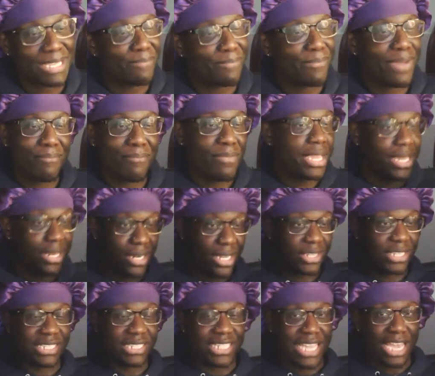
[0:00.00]
I might make
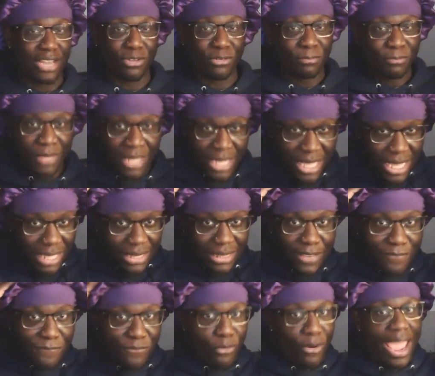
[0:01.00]
another channel
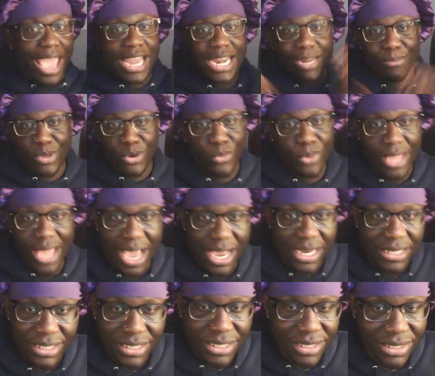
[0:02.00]
like for anime
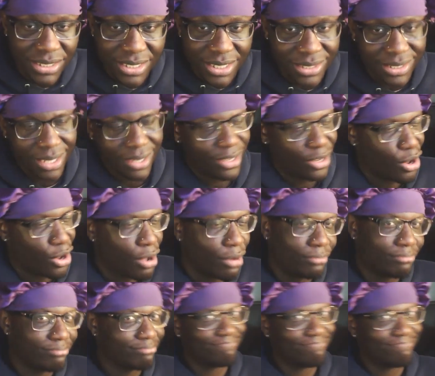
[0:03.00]
reactions, because you know,